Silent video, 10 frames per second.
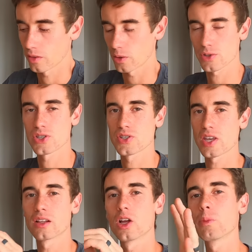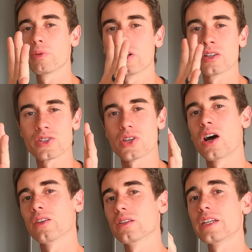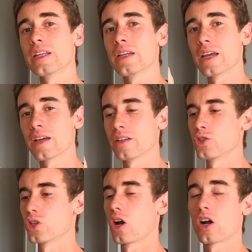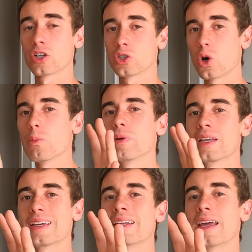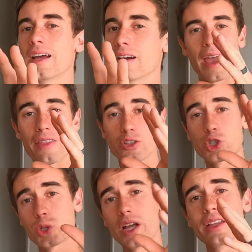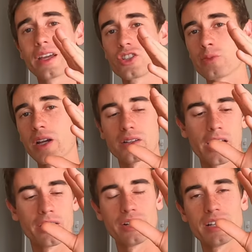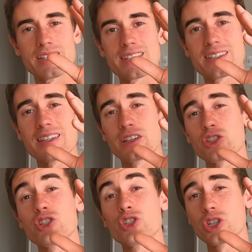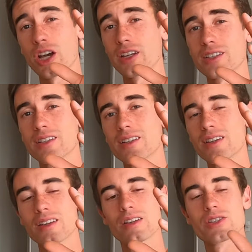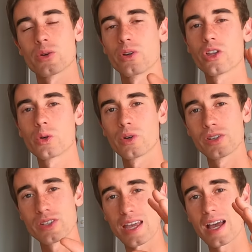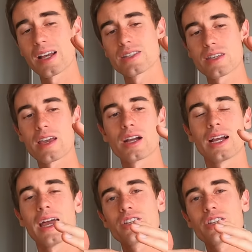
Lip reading: Those cell openings on the leading edge are gulping in air, and the trailing edge of my glider is stitched shut. So in other words, as air